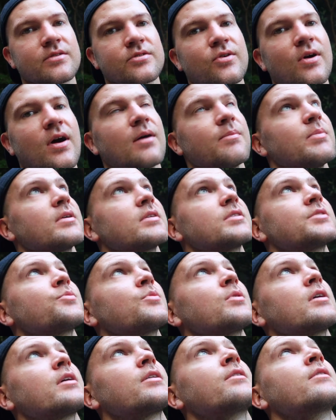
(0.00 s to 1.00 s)
the tropics
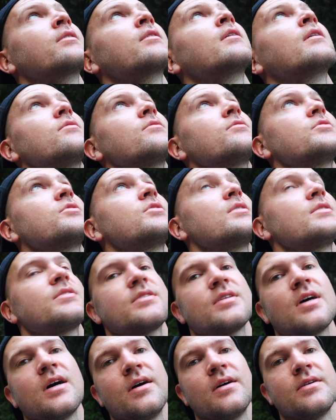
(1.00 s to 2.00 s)
where there's
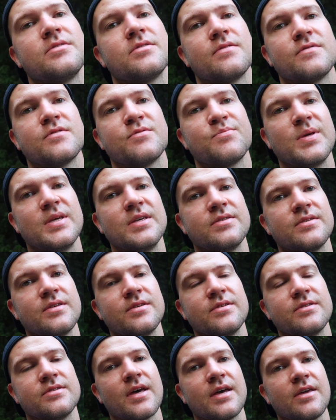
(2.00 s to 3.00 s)
just tons of
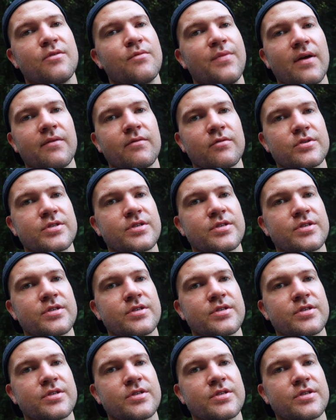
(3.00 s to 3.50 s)
species that you've never